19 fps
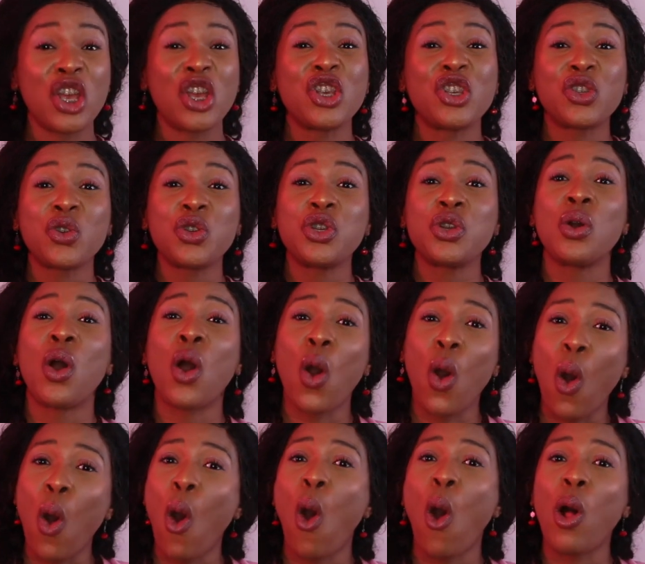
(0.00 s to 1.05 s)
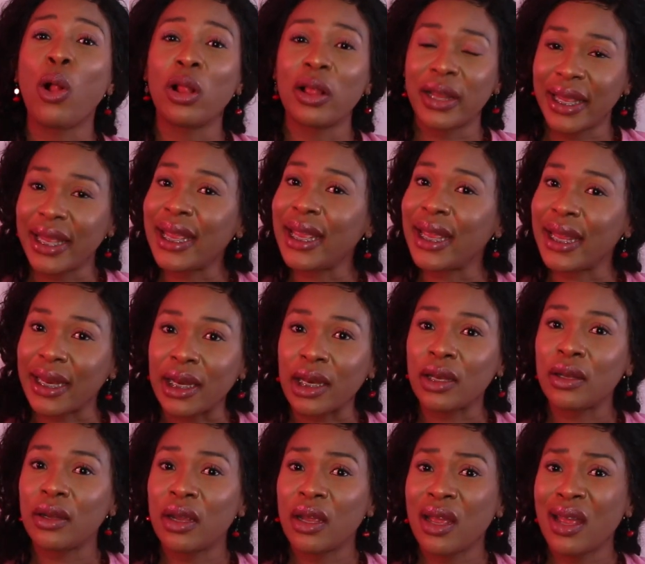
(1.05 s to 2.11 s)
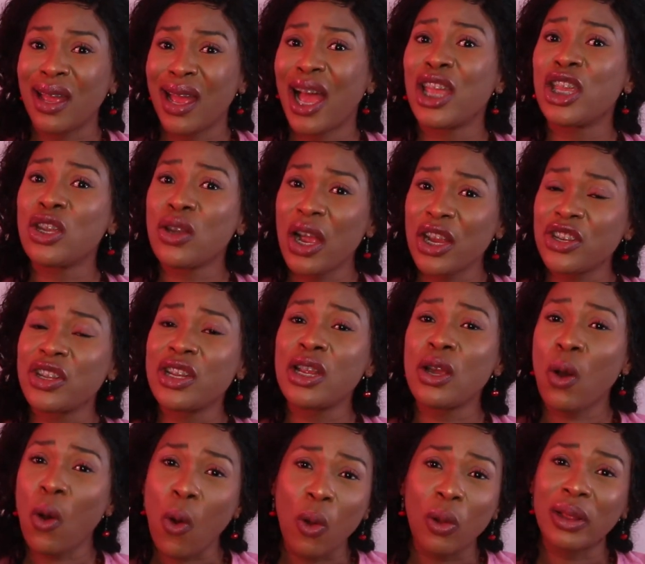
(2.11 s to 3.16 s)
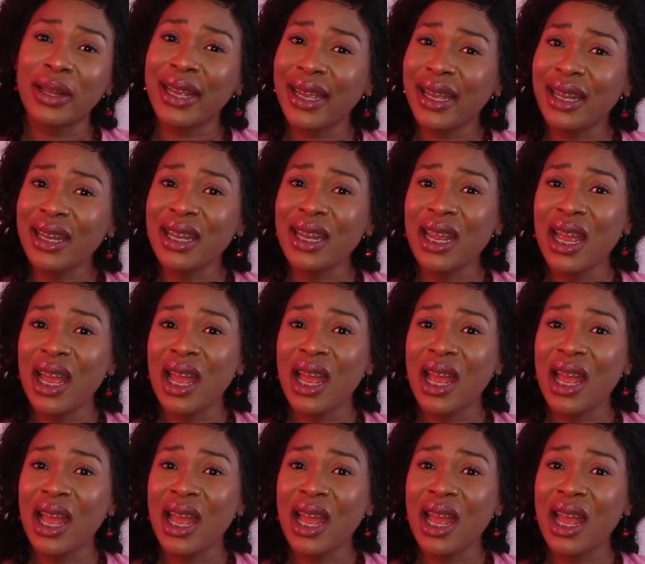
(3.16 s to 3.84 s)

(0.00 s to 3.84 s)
So you are all in. Are you actually all in?